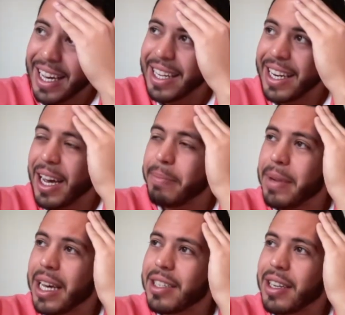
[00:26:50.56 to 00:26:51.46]
I'm
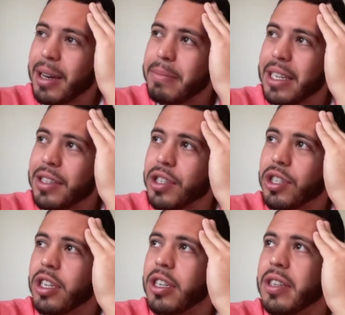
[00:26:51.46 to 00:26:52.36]
not
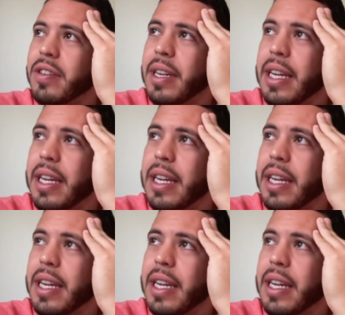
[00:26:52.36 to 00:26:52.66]
sure,